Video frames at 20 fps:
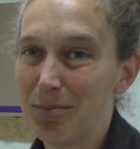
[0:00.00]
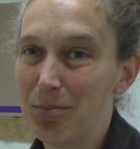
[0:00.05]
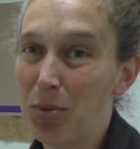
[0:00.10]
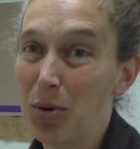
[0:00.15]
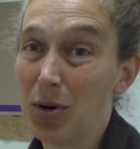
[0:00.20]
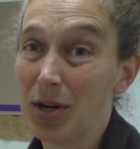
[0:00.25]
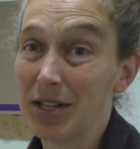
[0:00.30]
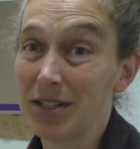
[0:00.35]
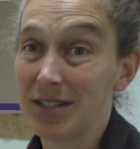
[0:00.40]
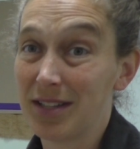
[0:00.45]

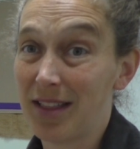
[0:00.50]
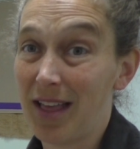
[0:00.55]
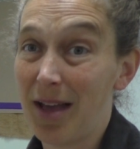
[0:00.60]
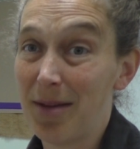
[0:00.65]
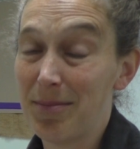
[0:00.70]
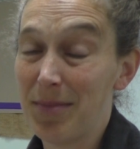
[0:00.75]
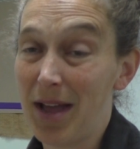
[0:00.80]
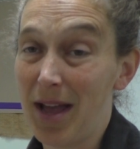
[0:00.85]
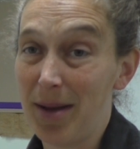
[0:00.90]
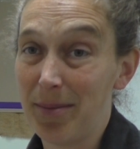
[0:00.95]
point to
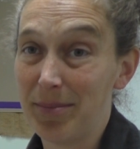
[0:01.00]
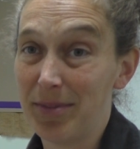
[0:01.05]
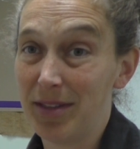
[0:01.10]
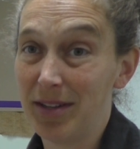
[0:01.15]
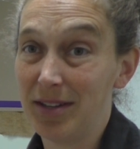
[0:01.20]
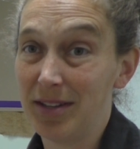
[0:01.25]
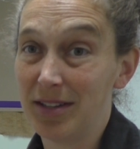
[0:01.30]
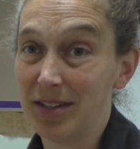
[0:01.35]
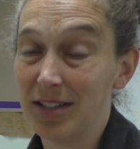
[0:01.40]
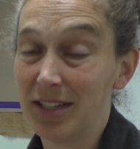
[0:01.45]
that map
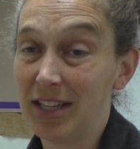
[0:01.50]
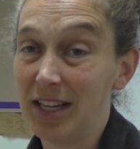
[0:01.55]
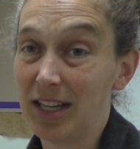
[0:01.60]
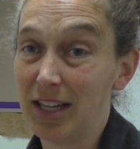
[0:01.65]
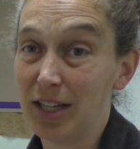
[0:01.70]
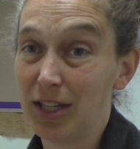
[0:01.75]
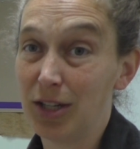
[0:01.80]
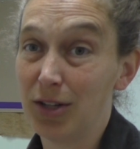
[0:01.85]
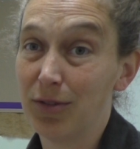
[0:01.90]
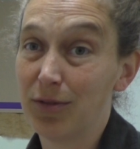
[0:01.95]
than
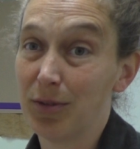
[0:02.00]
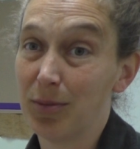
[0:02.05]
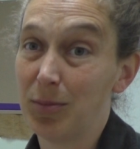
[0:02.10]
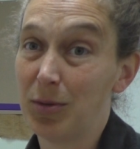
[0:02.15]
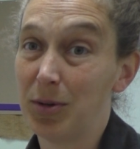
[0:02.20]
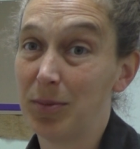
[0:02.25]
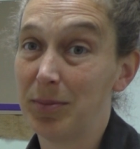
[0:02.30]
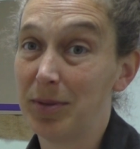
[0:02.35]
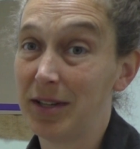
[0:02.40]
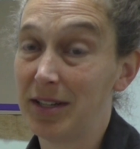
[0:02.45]
getting you from
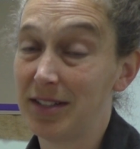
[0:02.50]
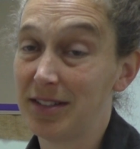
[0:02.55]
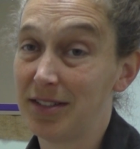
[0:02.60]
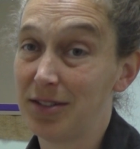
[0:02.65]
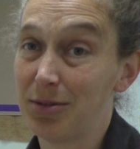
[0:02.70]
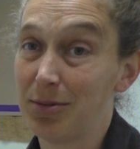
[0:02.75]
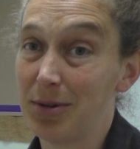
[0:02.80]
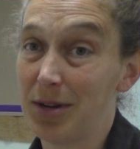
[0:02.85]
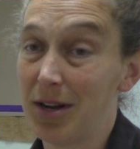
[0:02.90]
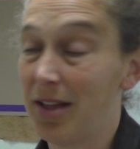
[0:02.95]
one place
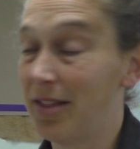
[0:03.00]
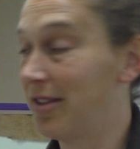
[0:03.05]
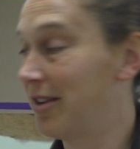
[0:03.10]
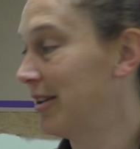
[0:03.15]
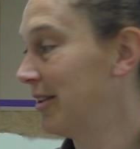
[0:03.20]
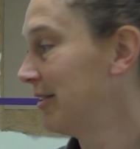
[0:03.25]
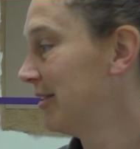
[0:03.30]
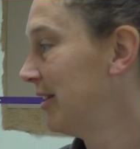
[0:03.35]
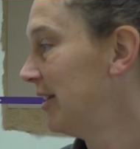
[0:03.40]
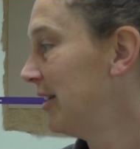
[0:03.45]
to
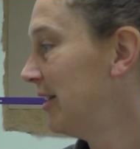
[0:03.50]
another.